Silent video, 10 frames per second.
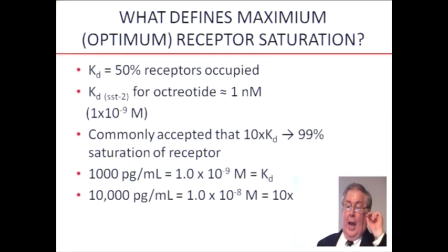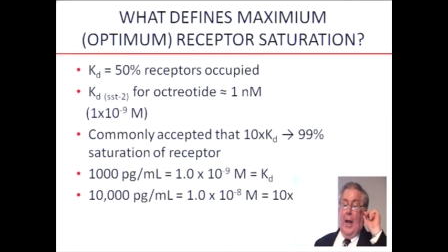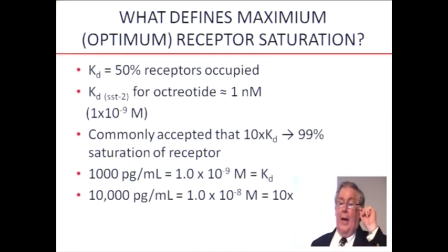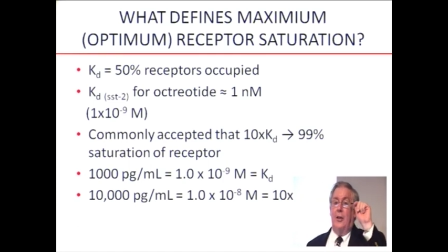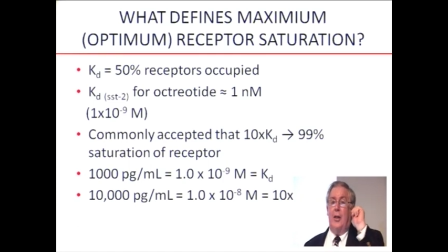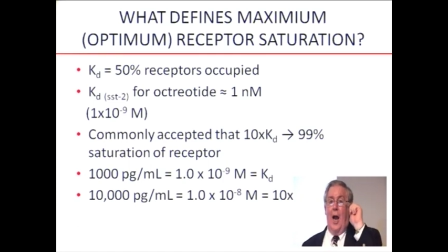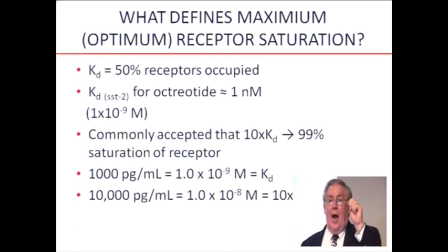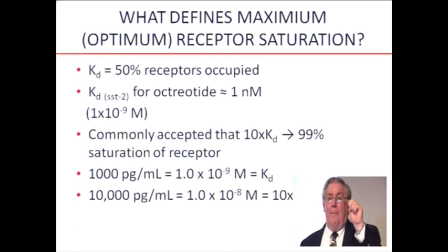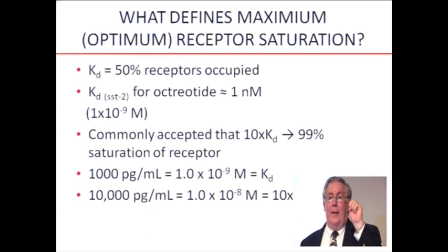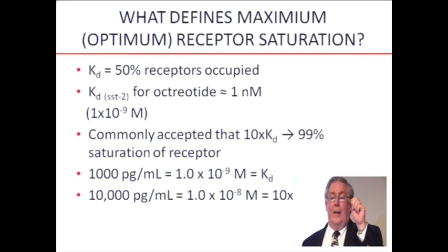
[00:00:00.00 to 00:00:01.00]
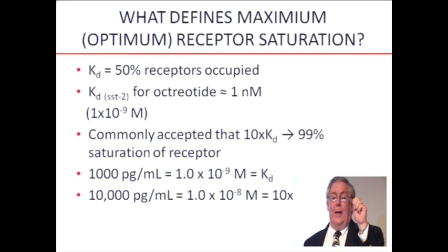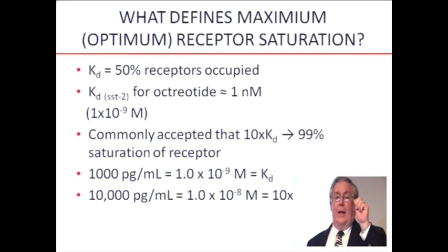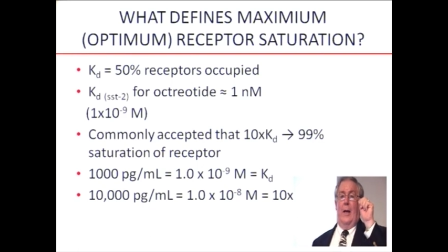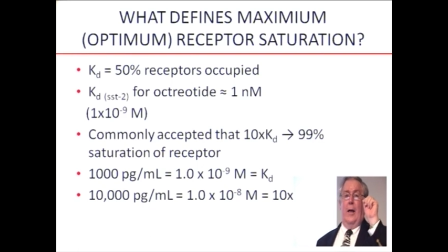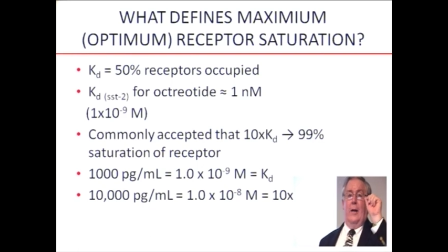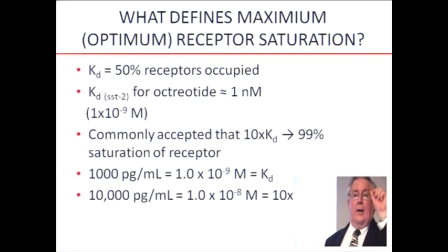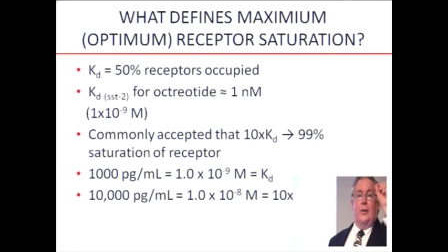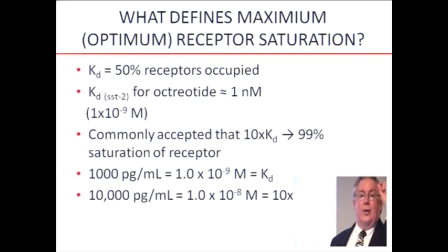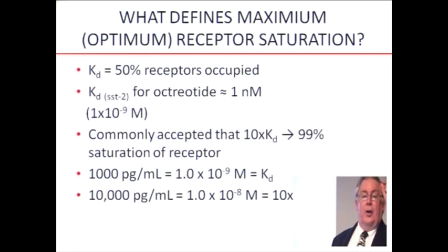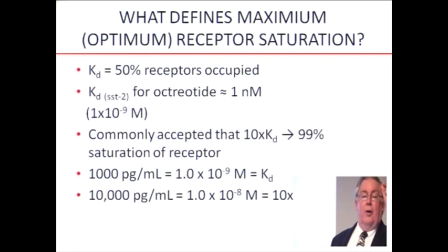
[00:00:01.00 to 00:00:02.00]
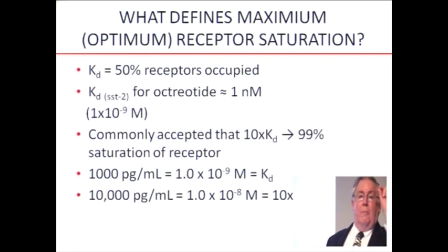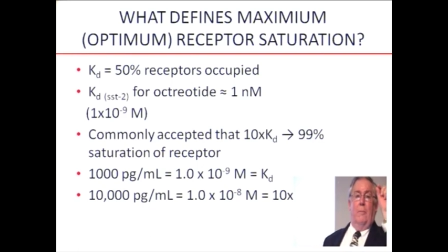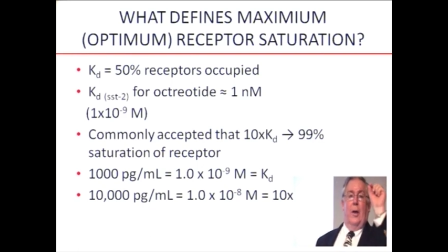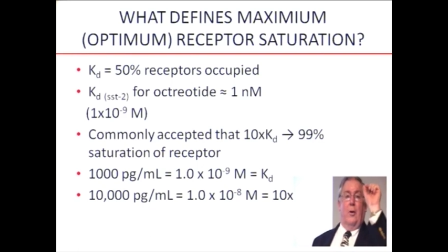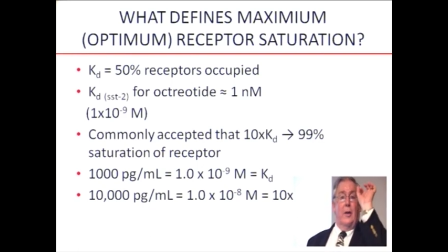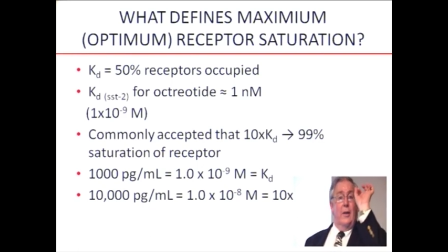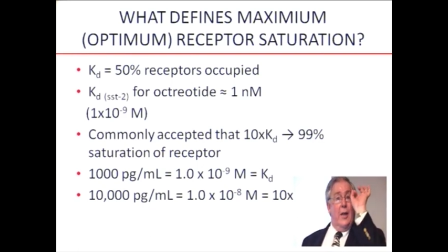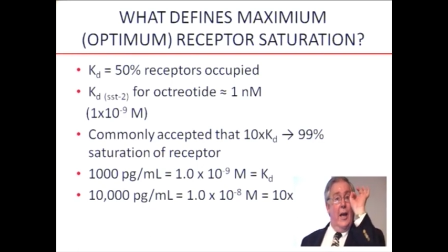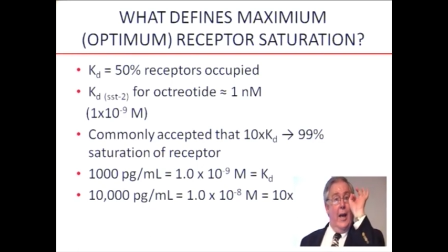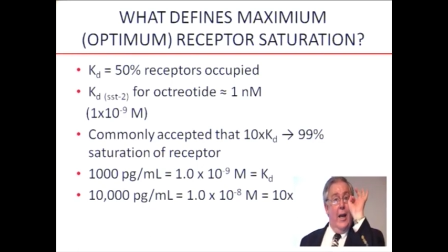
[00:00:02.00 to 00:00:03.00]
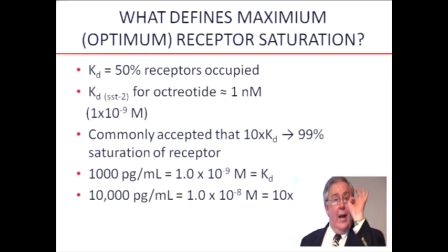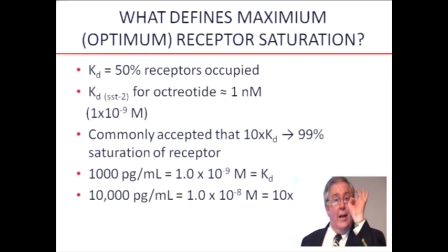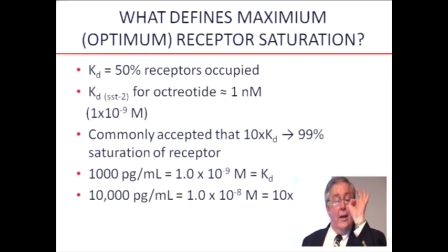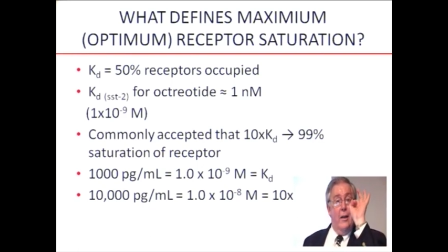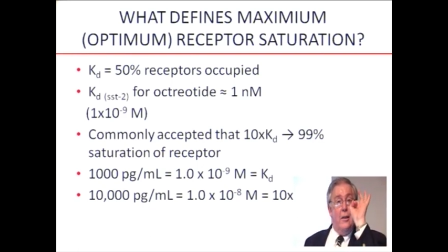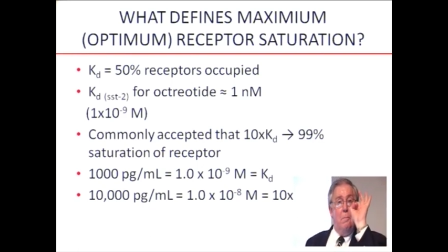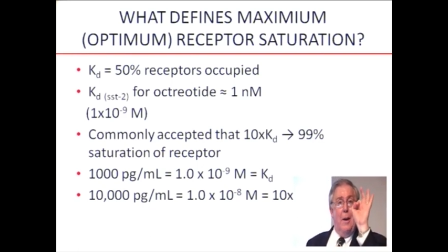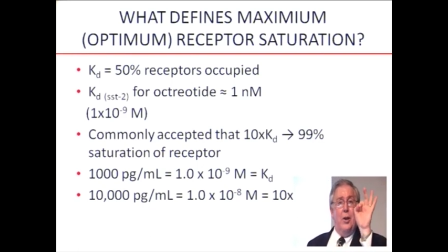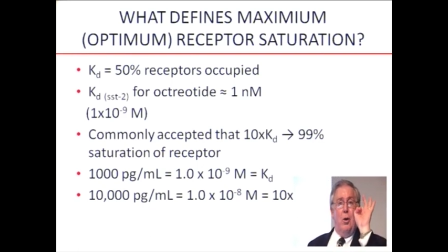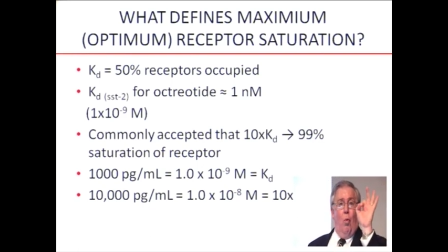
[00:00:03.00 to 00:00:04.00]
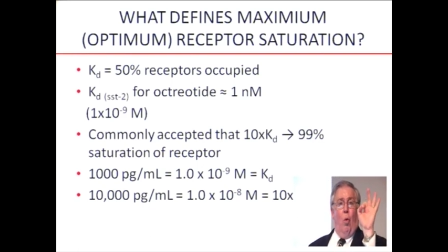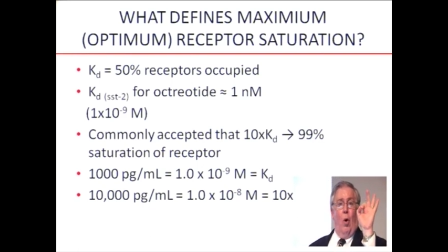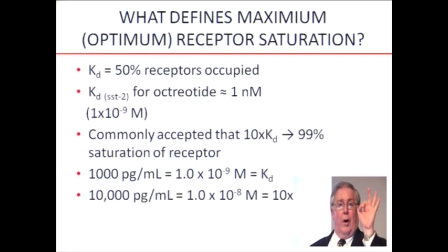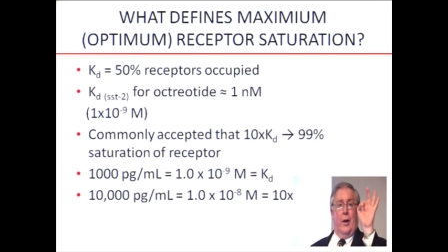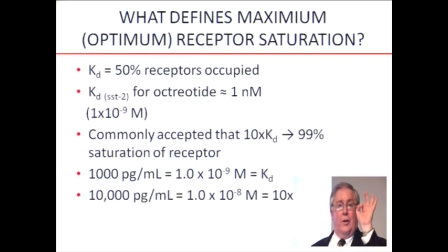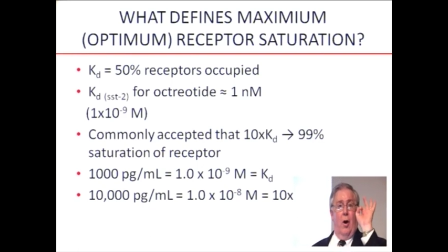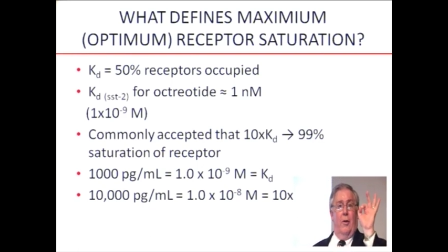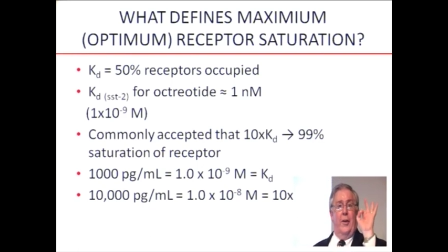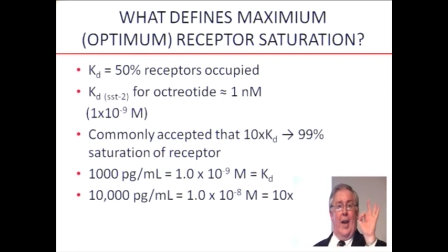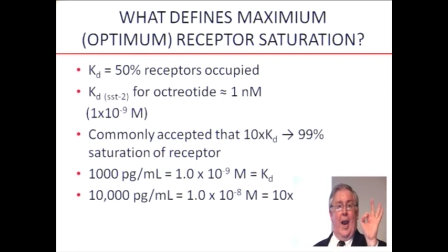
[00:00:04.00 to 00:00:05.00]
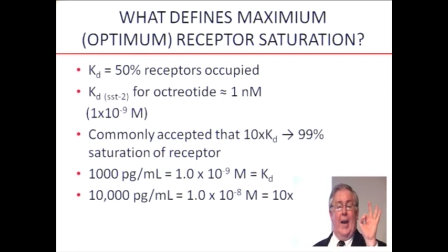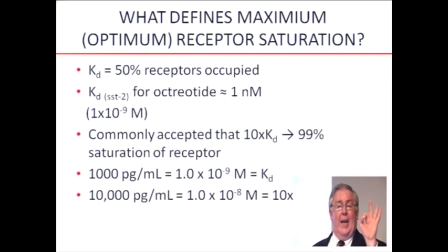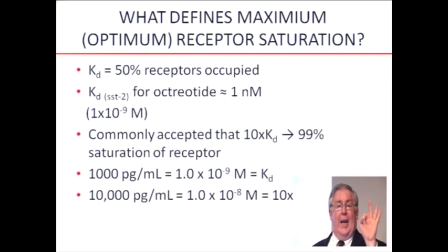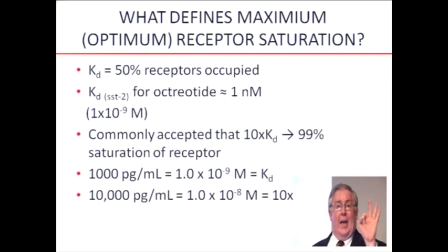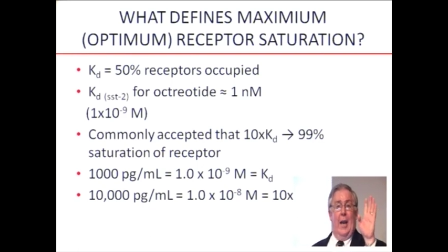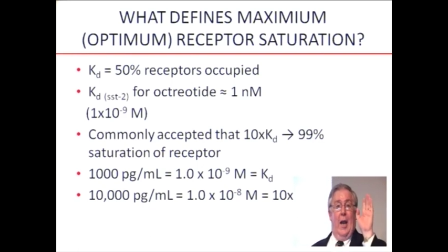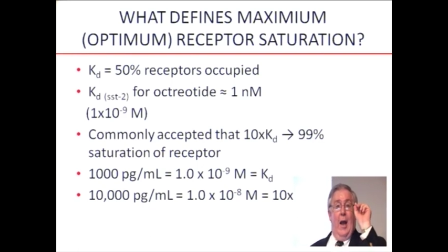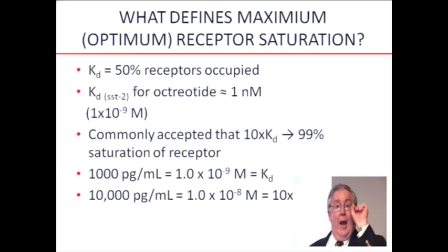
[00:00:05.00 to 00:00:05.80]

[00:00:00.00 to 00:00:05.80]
It is commonly uh, assumed there is a, a special word, it's called the KD,